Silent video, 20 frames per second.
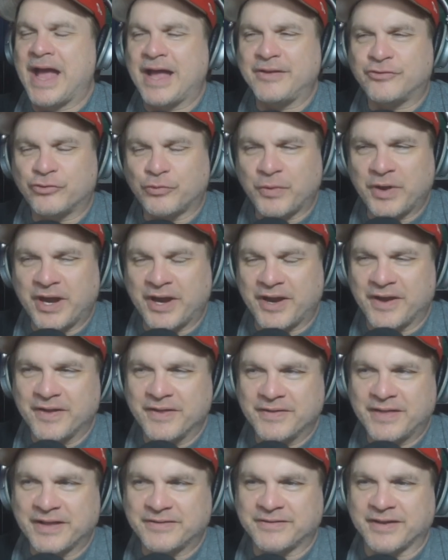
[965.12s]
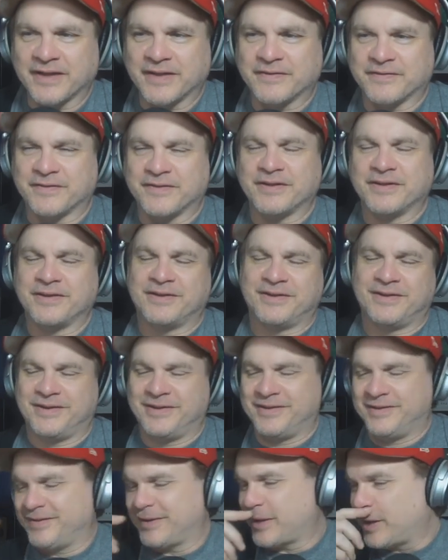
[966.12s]
I swear, that's like
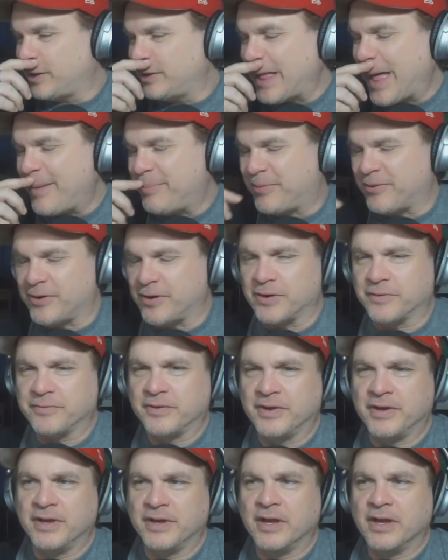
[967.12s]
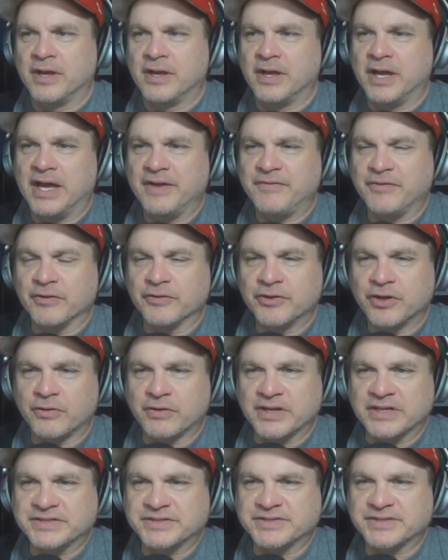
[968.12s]
the clapper. If you'll
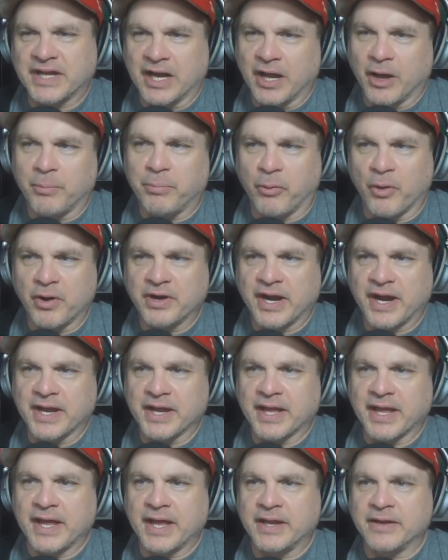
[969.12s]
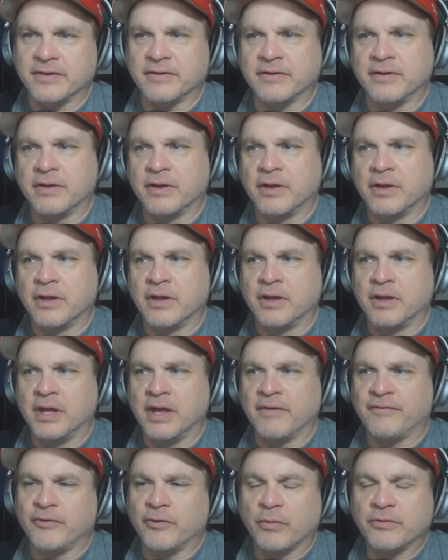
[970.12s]
notice, and I'll point it out again,
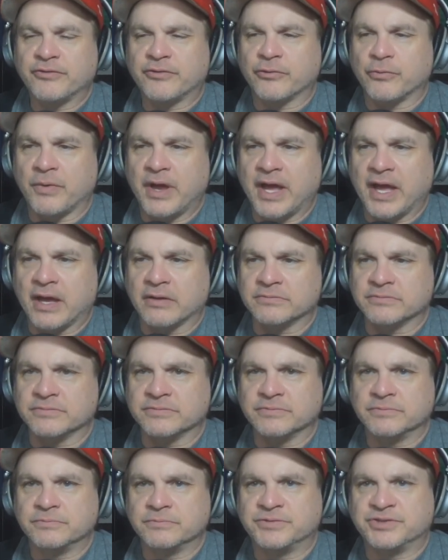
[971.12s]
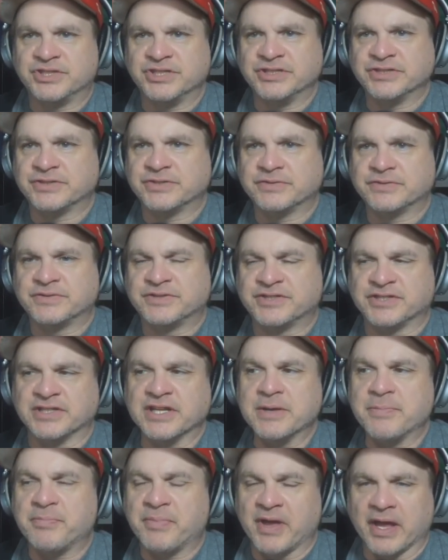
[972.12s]
if no one's around, she's
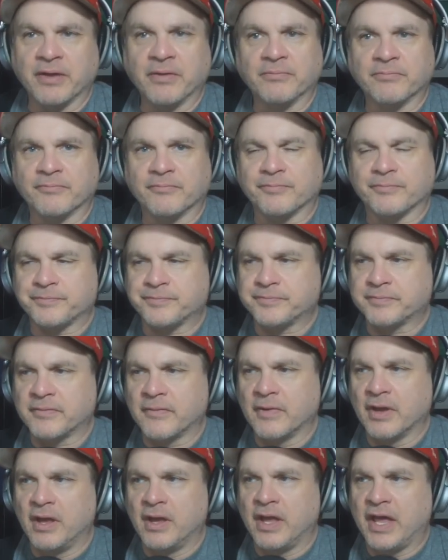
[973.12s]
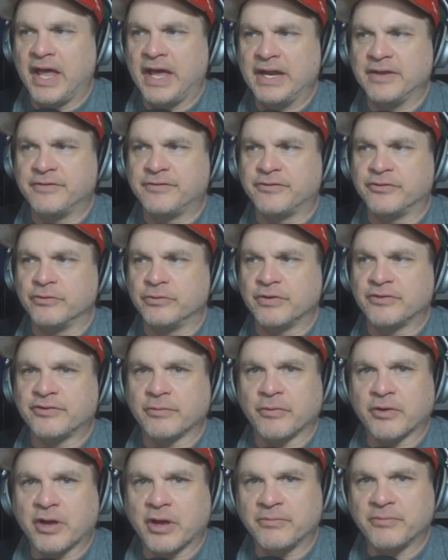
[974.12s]
sleeping. And as soon as
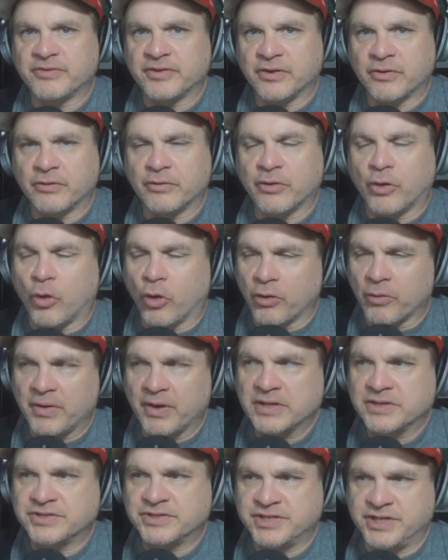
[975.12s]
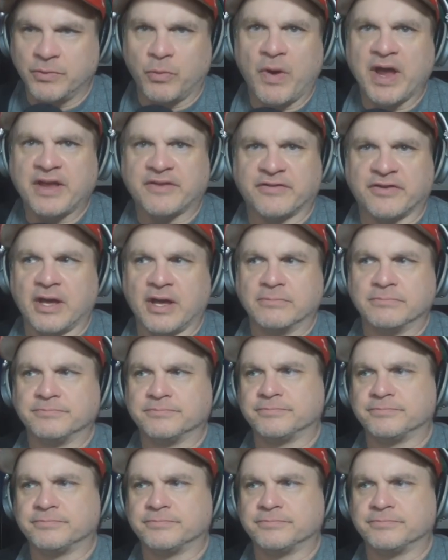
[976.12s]
someone comes in her orbit, she wakes up.